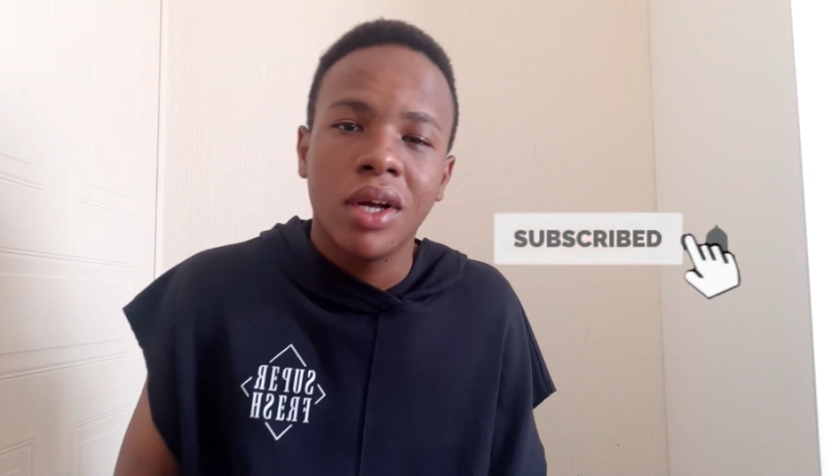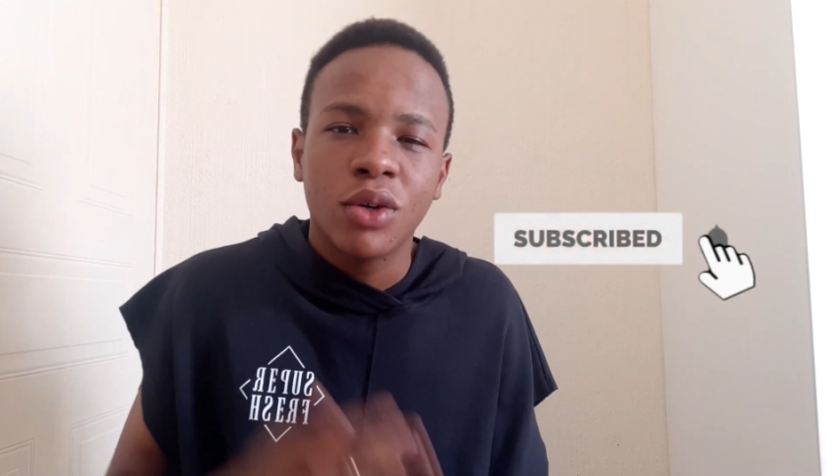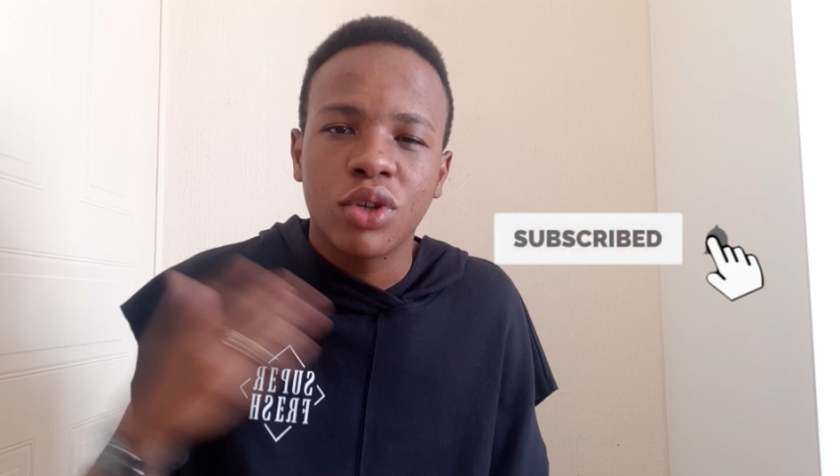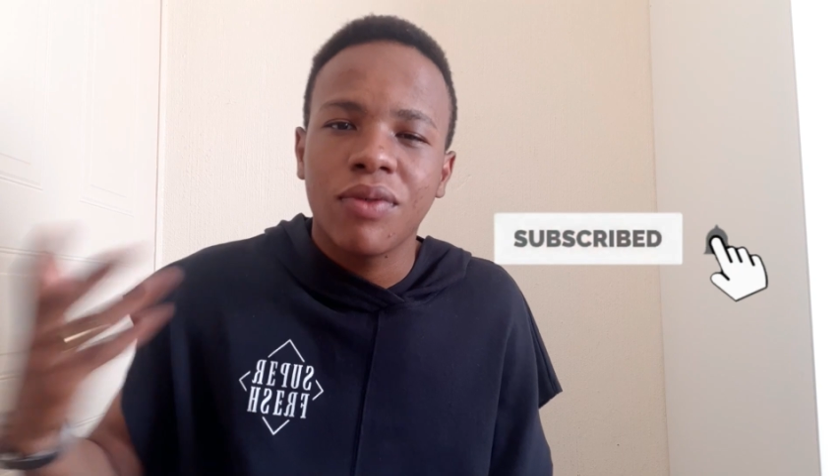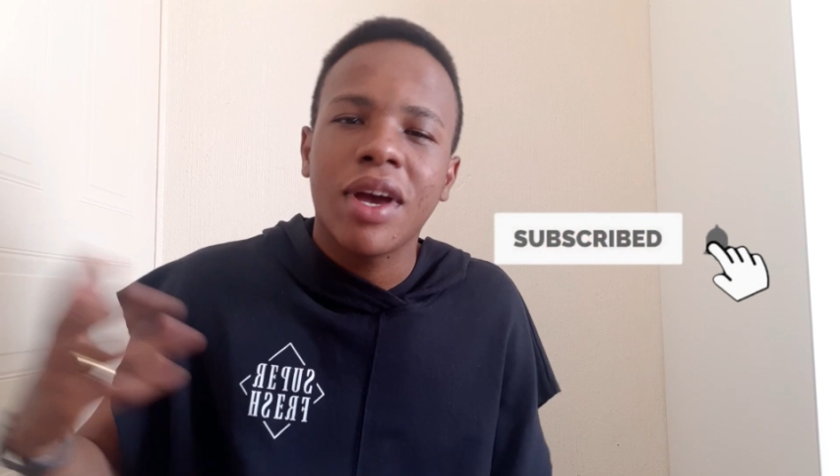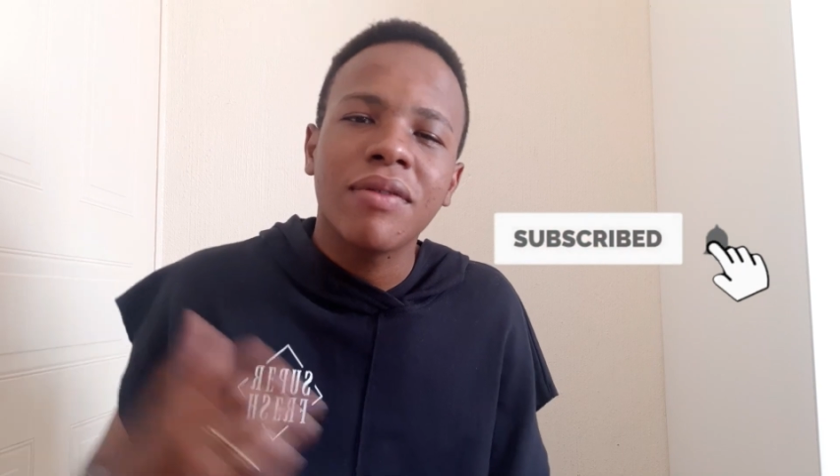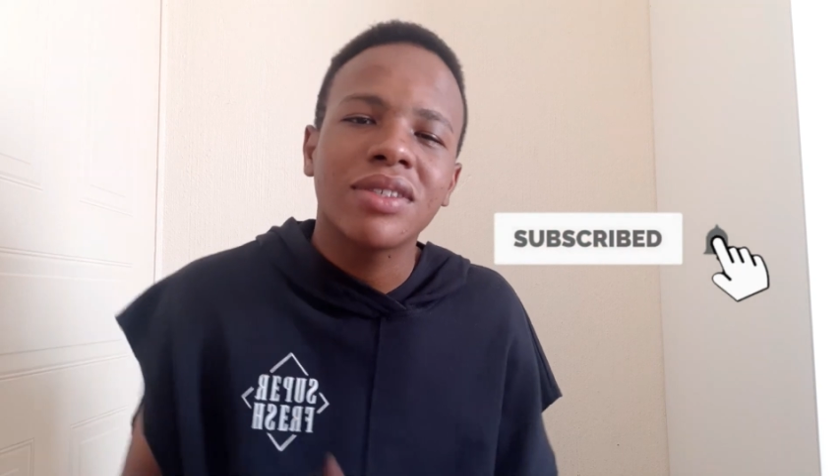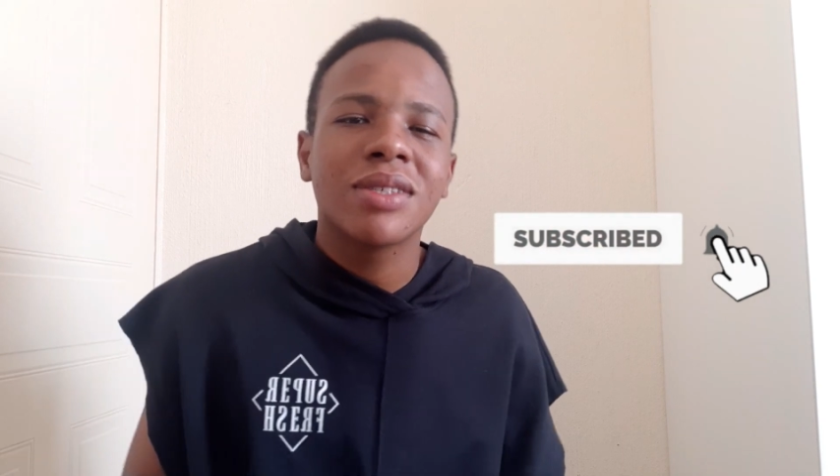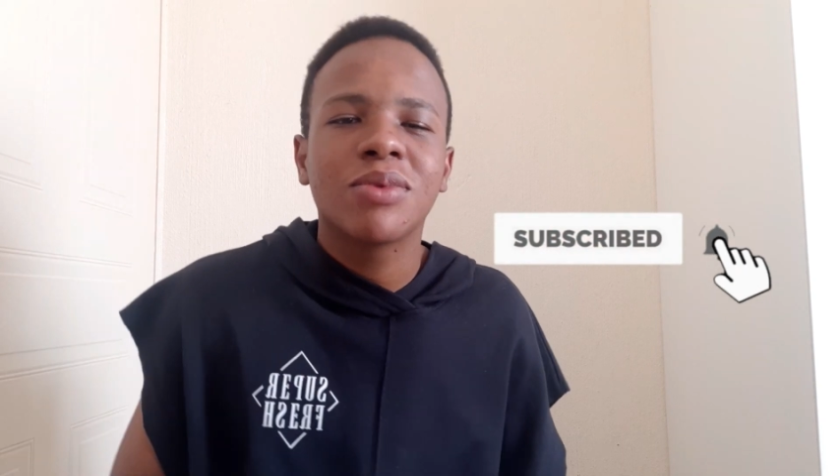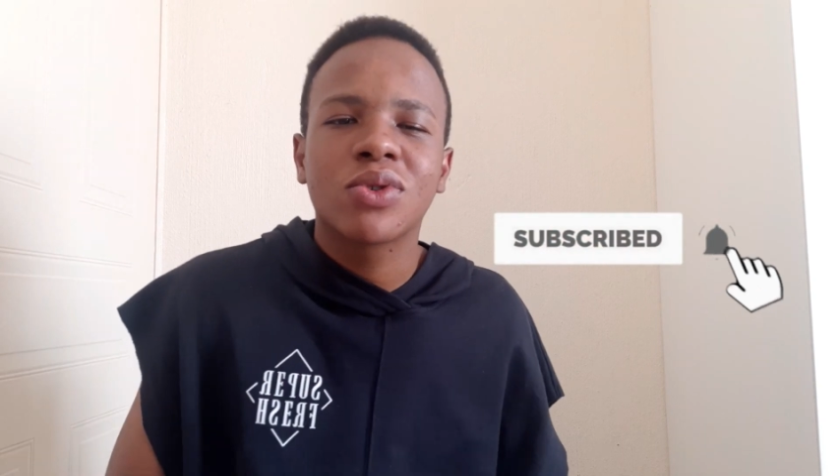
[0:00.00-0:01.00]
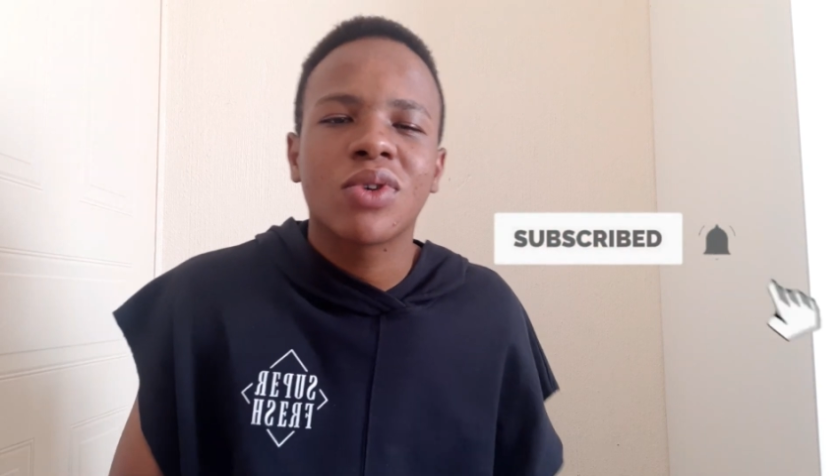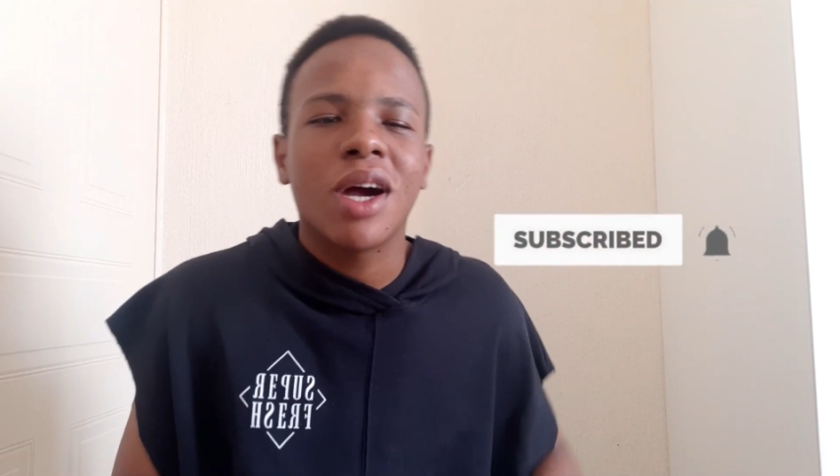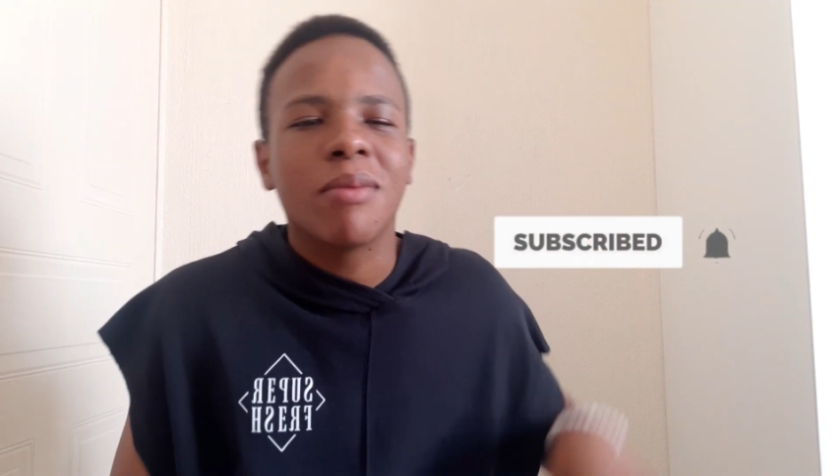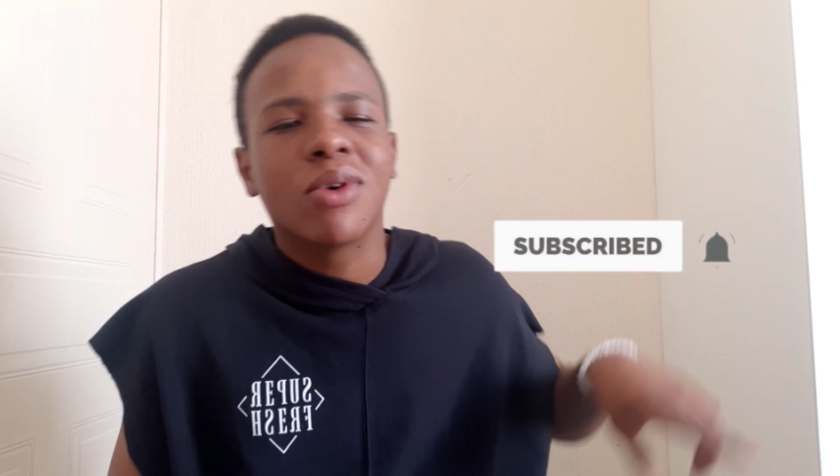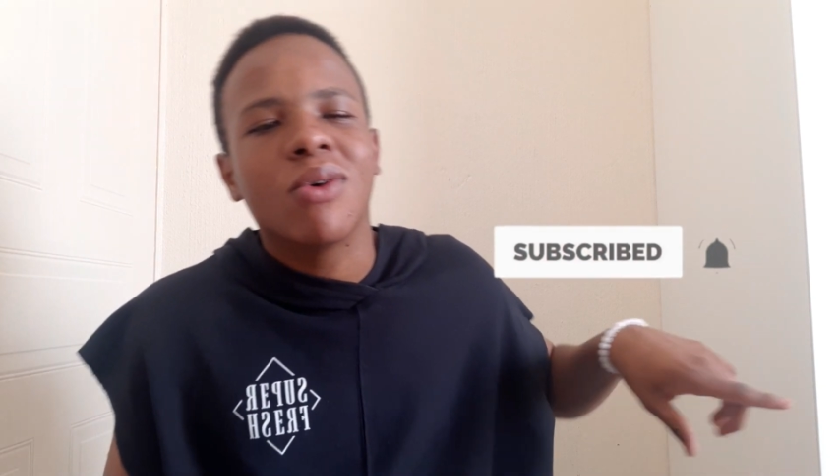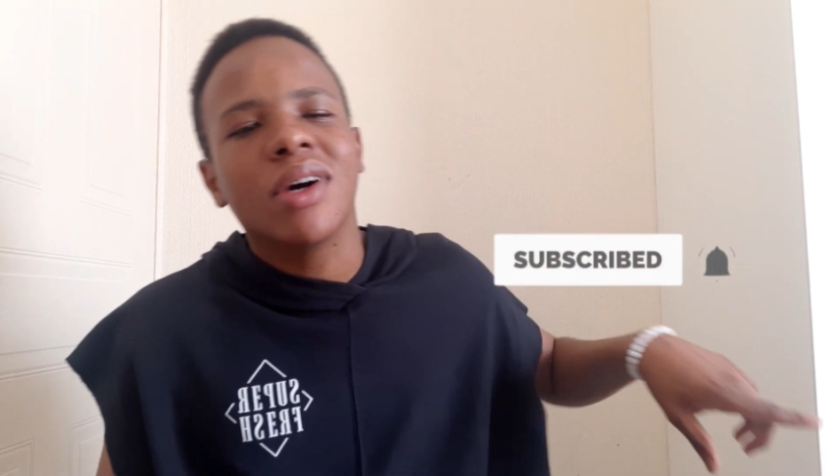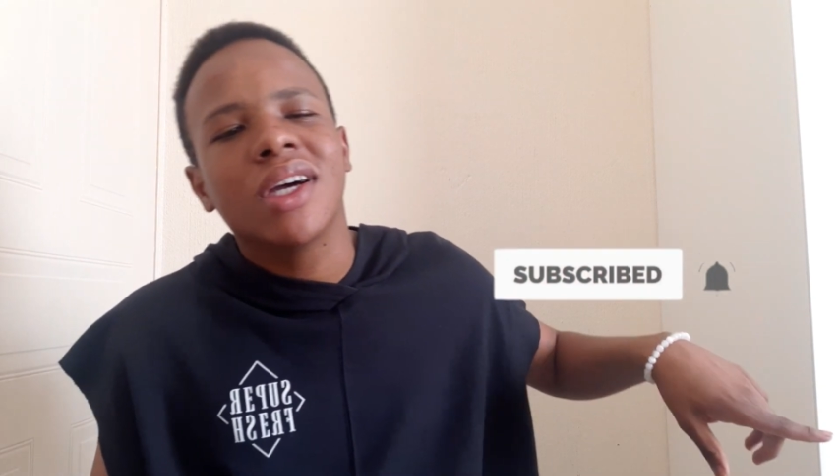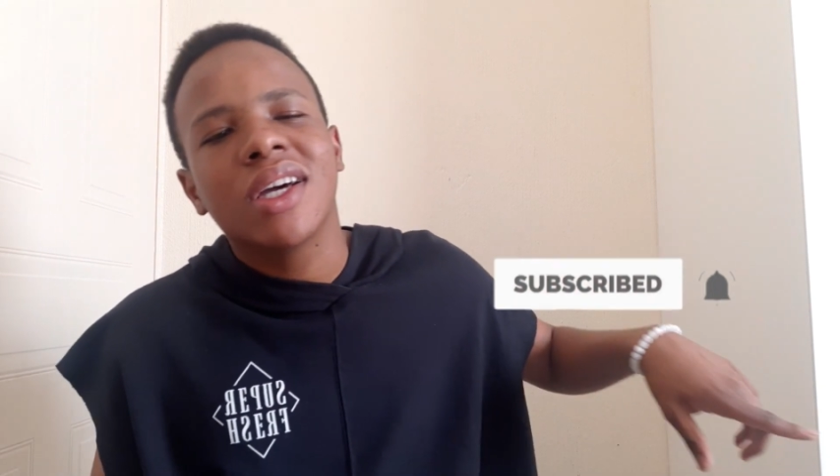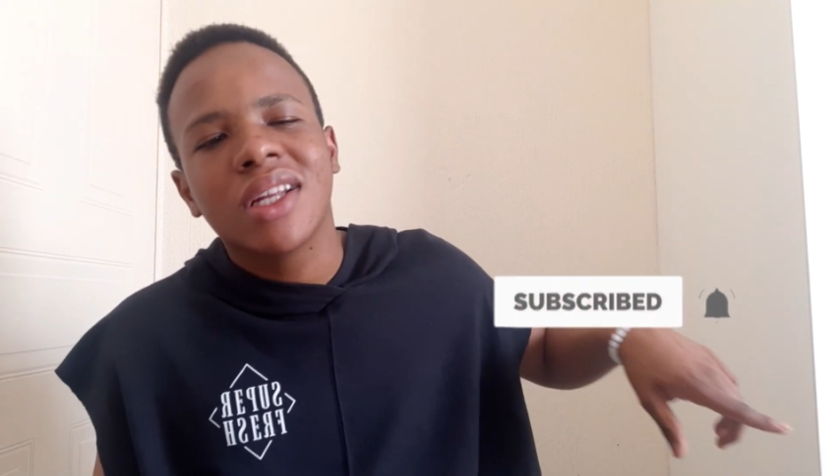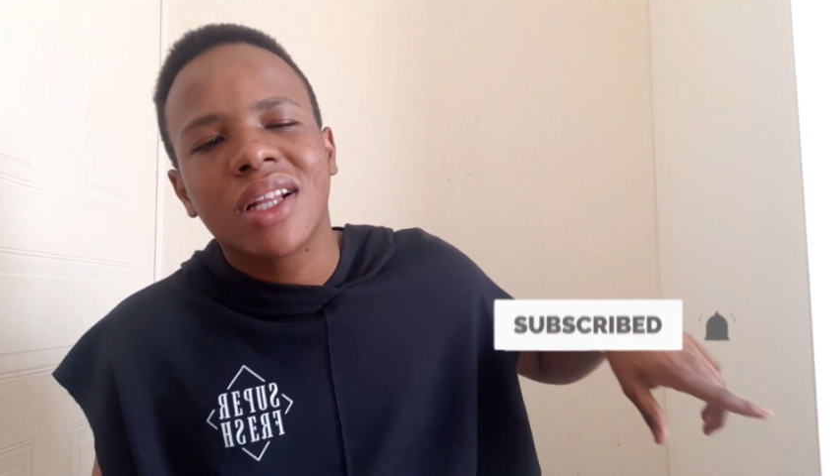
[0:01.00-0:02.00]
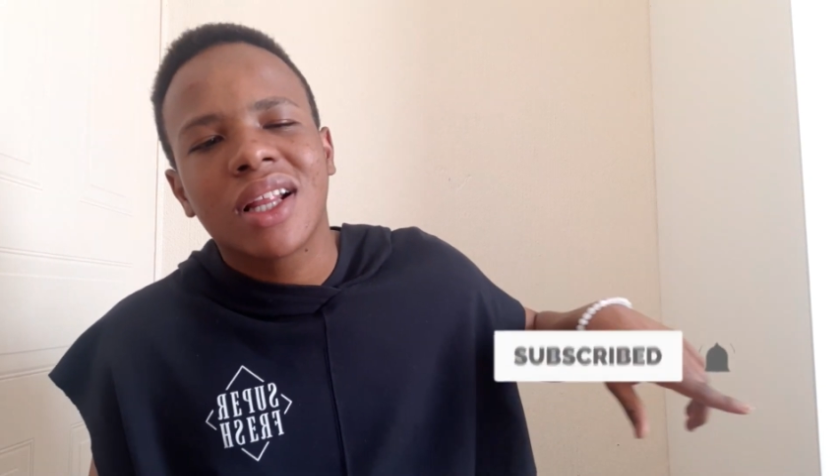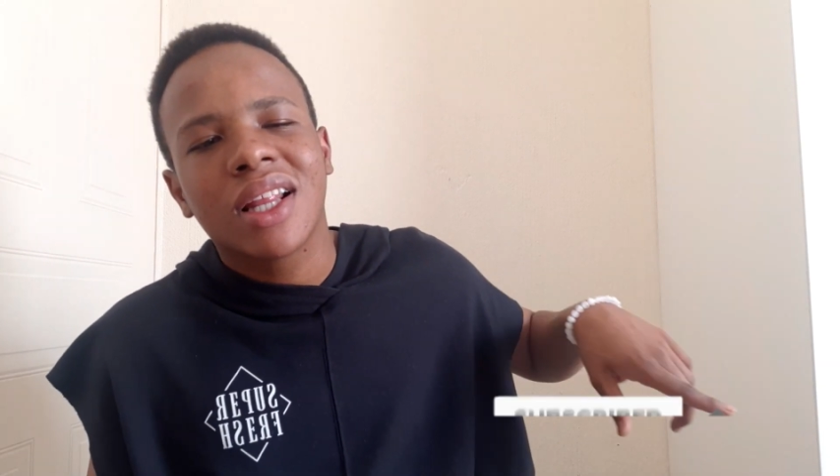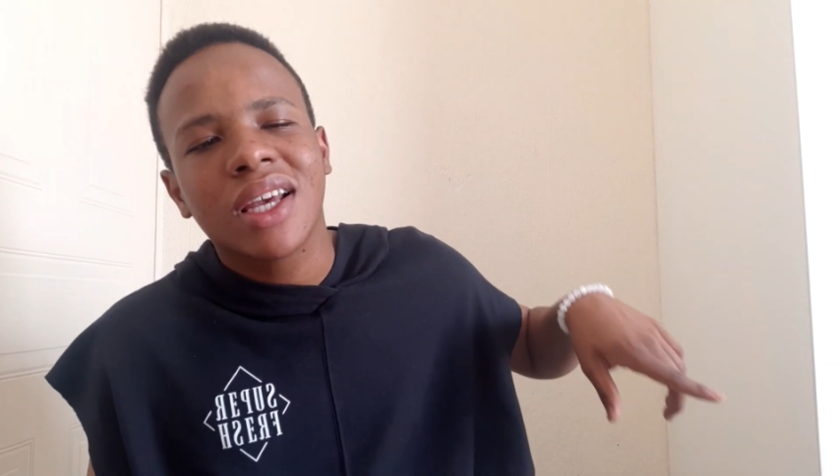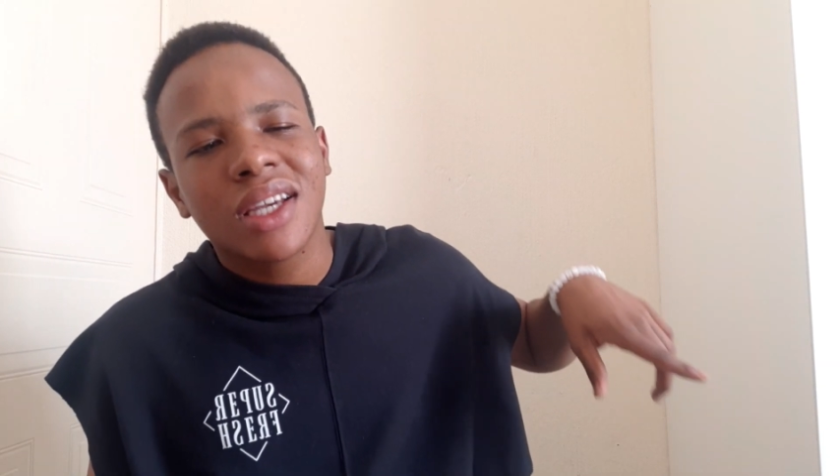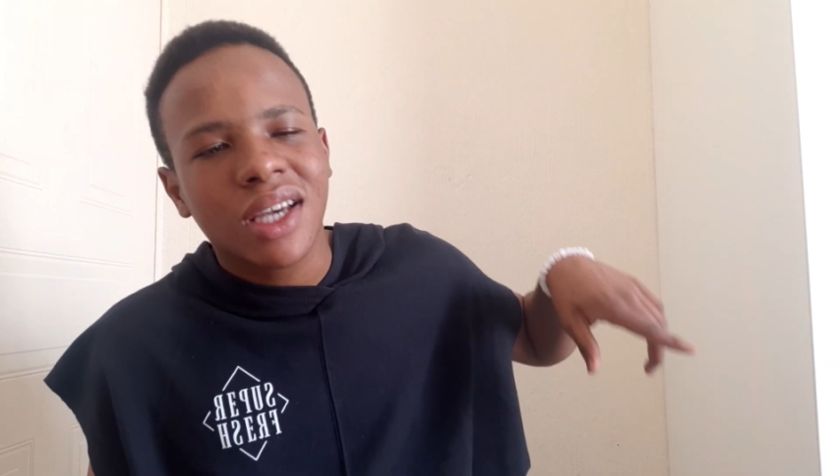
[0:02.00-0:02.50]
So if you haven't subscribed, go ahead and click